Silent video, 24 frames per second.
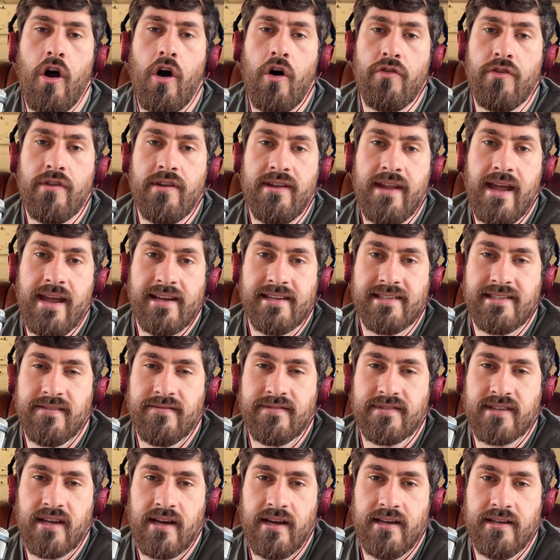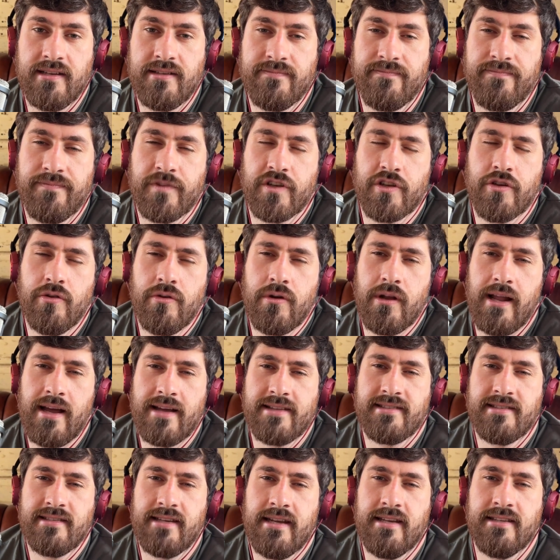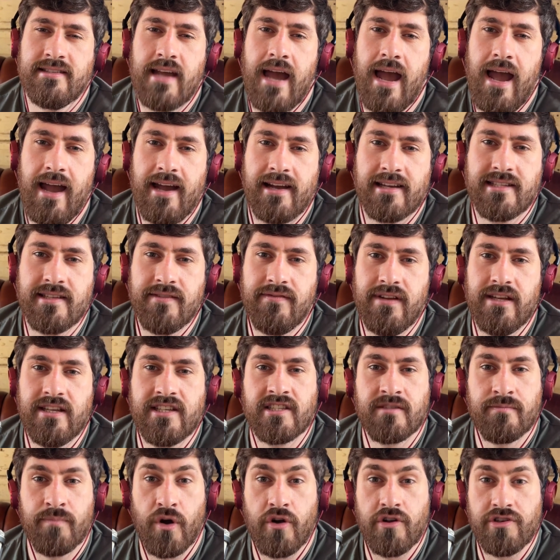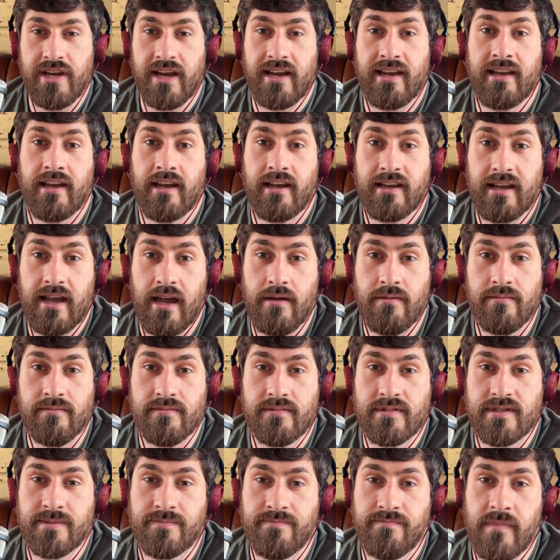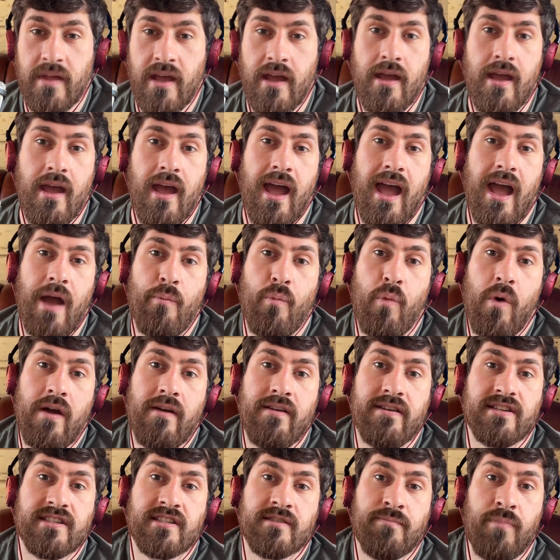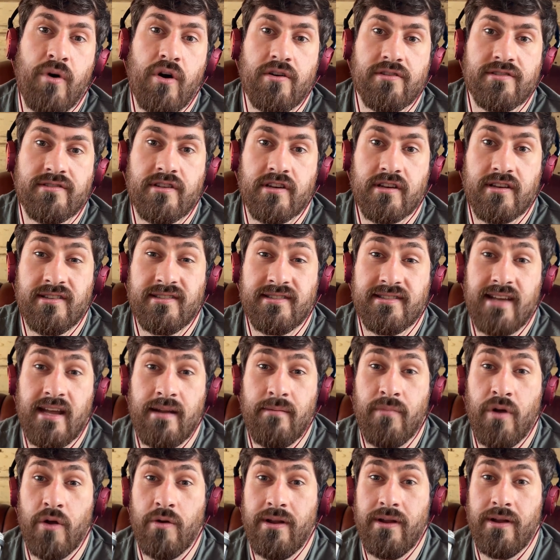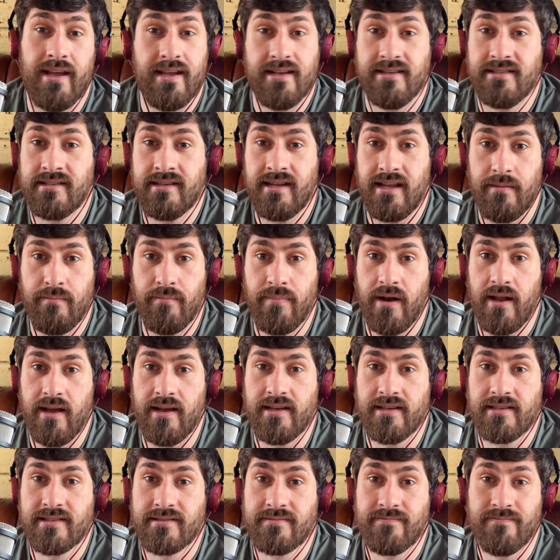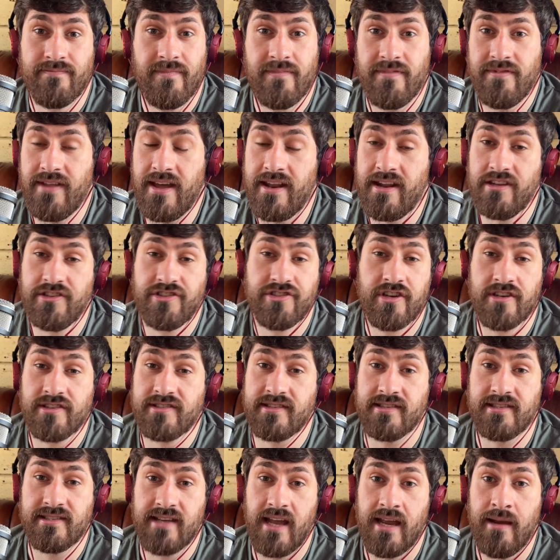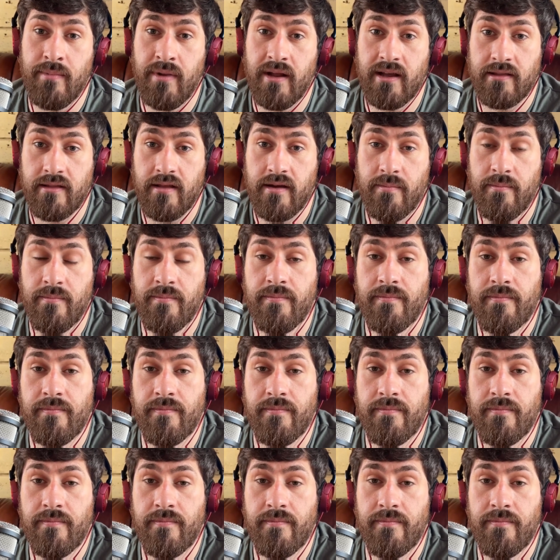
On the negative side, Google Ads is actively spot checking accounts, and where it spots that consent mode isn't in place, then it's just disabling them.